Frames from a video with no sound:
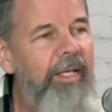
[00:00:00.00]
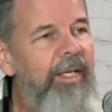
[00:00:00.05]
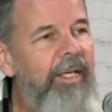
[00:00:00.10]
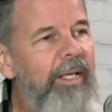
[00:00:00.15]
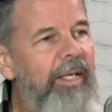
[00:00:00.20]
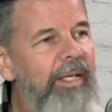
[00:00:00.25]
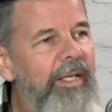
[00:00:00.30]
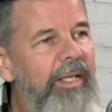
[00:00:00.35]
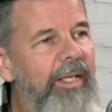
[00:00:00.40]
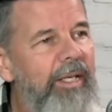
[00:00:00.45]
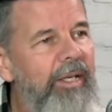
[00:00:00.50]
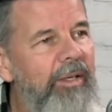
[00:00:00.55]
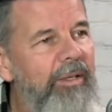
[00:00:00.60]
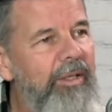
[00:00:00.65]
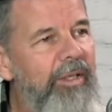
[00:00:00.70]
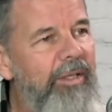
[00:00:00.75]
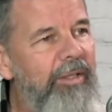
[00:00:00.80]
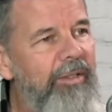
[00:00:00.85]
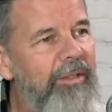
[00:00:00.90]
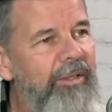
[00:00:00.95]
you know,
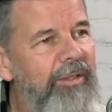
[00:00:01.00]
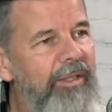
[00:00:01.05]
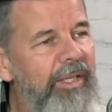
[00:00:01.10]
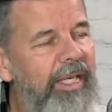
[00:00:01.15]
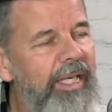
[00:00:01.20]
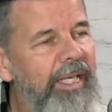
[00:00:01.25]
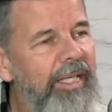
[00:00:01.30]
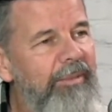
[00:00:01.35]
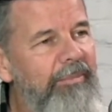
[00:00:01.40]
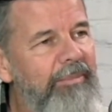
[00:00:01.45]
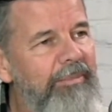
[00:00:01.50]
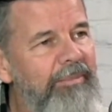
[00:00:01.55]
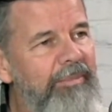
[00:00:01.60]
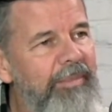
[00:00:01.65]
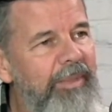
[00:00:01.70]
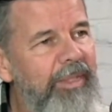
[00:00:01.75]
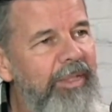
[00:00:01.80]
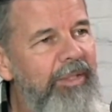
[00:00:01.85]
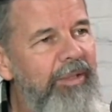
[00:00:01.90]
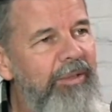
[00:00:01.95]

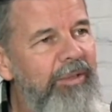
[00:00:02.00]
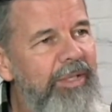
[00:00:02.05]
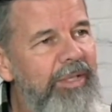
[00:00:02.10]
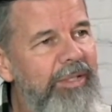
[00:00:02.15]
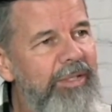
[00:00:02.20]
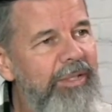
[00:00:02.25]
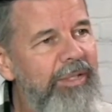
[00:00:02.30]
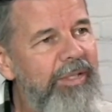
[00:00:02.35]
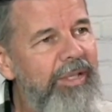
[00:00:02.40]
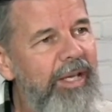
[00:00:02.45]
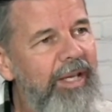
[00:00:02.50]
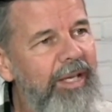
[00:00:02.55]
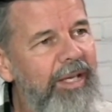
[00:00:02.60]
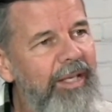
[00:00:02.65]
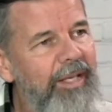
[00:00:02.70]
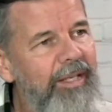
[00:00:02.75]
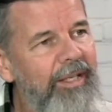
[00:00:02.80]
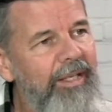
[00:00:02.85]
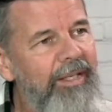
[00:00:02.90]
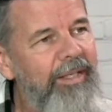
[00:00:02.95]
you're this,
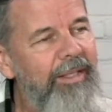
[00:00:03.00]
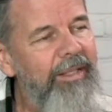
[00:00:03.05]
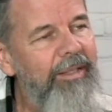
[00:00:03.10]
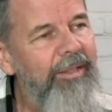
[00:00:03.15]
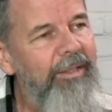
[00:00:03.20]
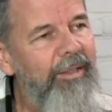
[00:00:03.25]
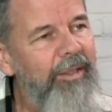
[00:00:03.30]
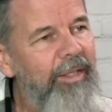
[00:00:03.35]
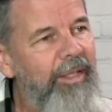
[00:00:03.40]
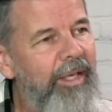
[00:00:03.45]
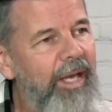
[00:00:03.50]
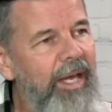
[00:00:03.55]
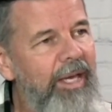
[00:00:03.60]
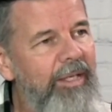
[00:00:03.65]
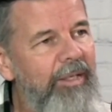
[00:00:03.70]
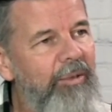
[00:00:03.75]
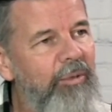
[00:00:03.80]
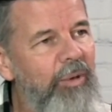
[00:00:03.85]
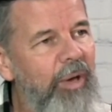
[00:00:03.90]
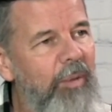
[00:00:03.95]
you kind of grew
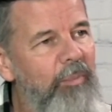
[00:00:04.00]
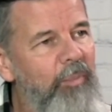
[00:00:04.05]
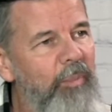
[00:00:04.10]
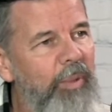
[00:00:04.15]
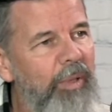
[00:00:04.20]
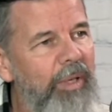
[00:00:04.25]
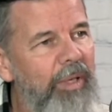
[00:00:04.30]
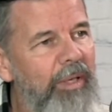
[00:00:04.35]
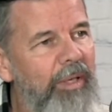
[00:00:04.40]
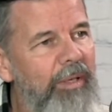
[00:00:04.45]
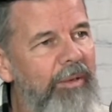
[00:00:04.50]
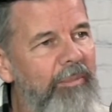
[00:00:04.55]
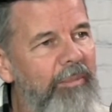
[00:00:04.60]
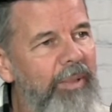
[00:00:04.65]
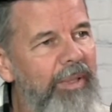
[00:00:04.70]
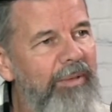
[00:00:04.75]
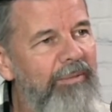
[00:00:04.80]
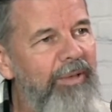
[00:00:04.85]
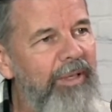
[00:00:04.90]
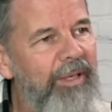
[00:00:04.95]
up a bit of a
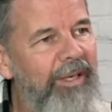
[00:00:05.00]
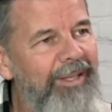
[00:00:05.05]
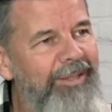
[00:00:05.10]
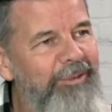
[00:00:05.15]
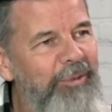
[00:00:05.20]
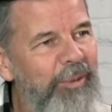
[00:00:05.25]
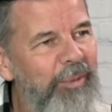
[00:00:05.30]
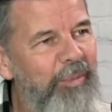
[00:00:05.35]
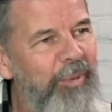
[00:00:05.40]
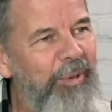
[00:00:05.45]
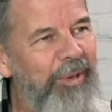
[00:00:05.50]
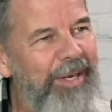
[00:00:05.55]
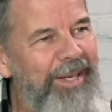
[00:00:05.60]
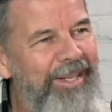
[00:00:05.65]
country boy,